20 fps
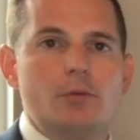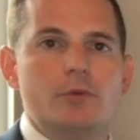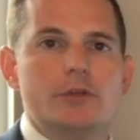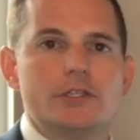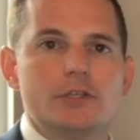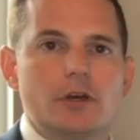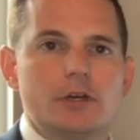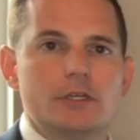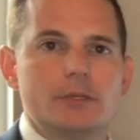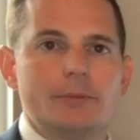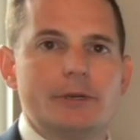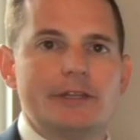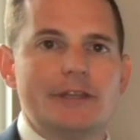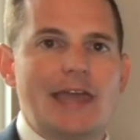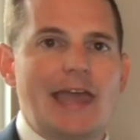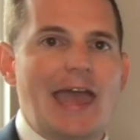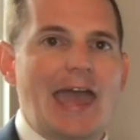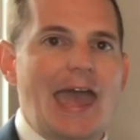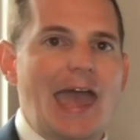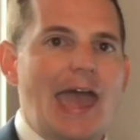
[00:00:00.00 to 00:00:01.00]
we talked about
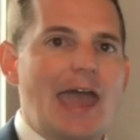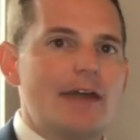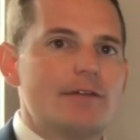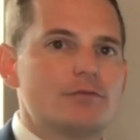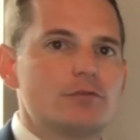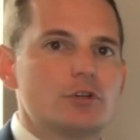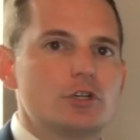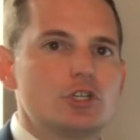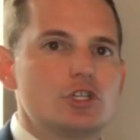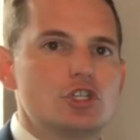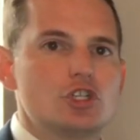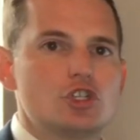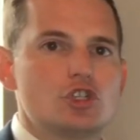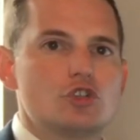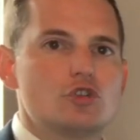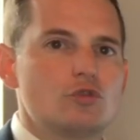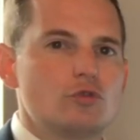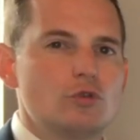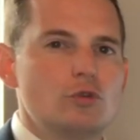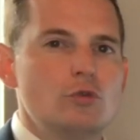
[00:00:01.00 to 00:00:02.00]
the average
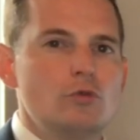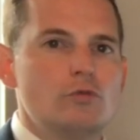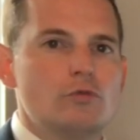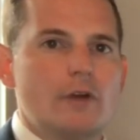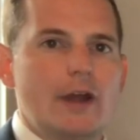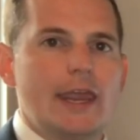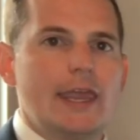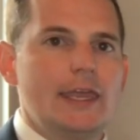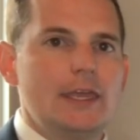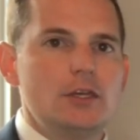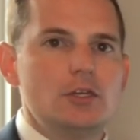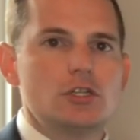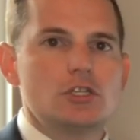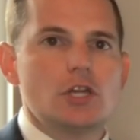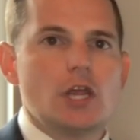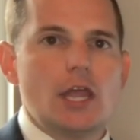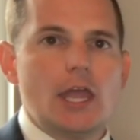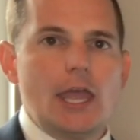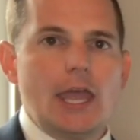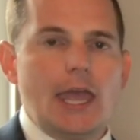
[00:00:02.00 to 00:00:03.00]
true range,